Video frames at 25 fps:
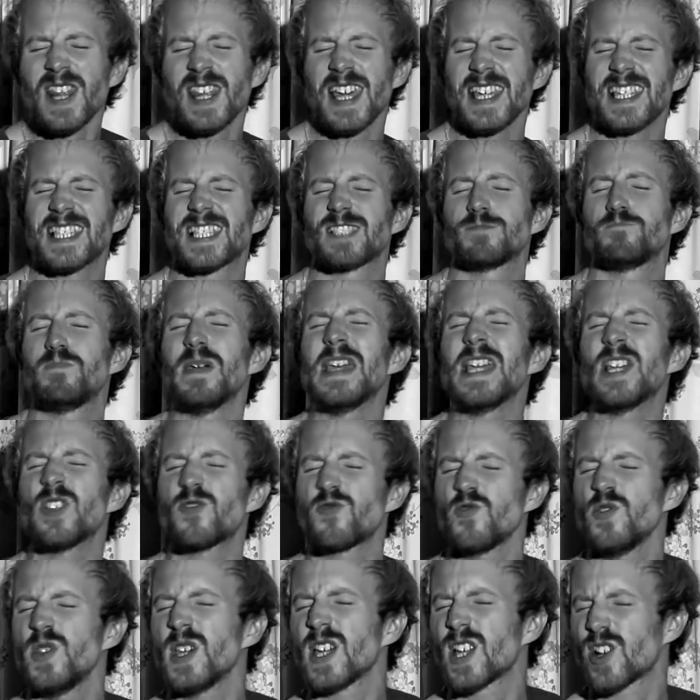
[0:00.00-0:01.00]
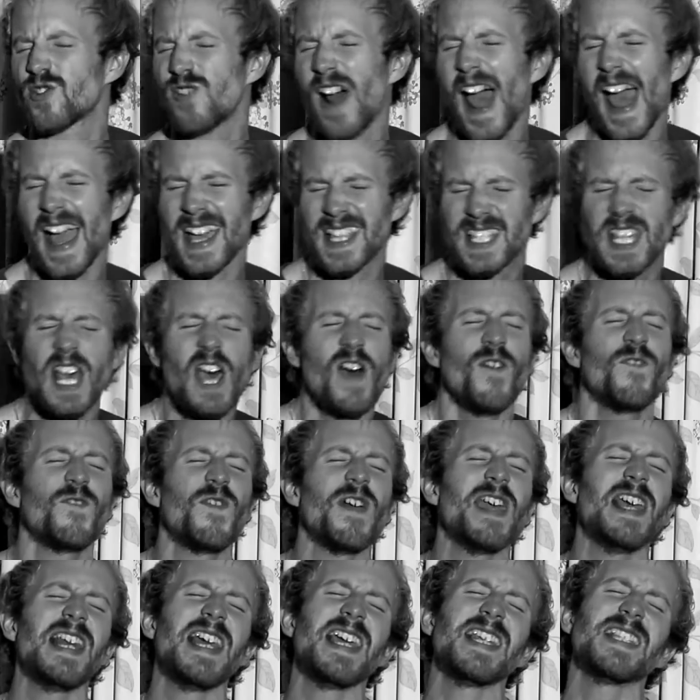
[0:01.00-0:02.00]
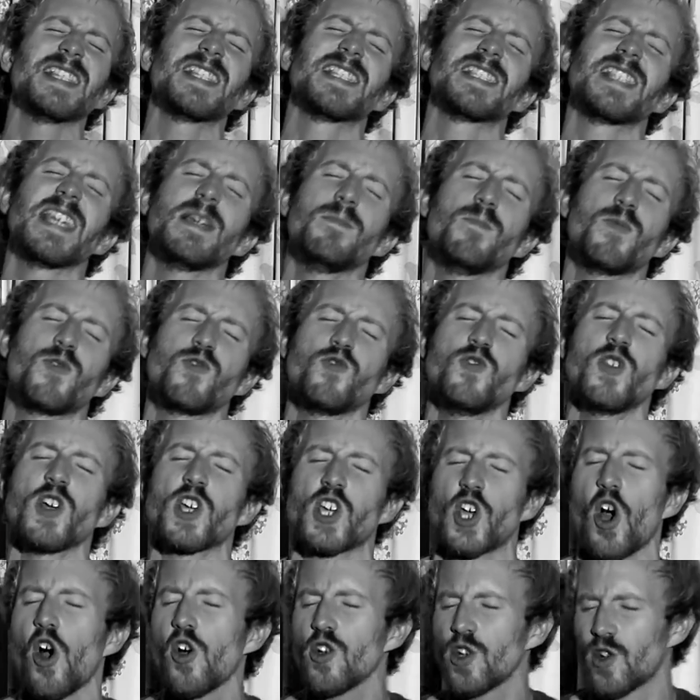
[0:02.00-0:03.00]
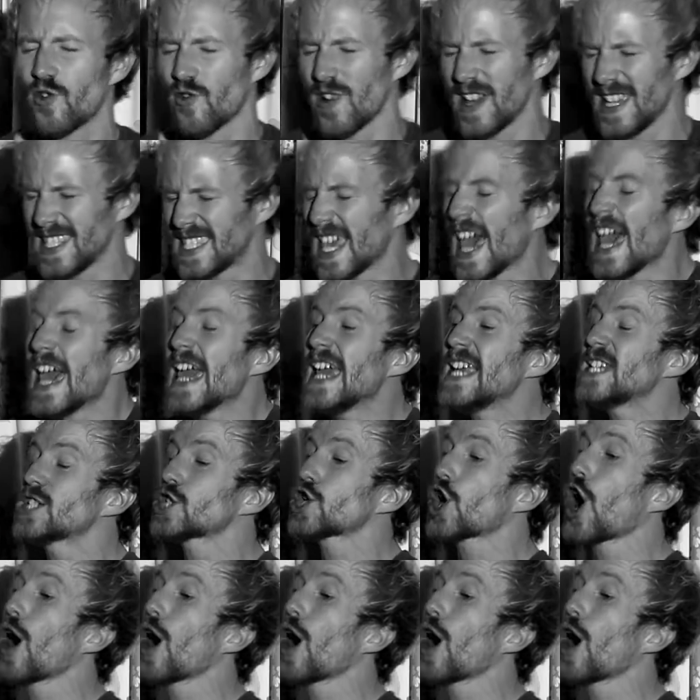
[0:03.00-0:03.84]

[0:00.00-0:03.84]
They speak through the cracks, feelings seep through the concrete, each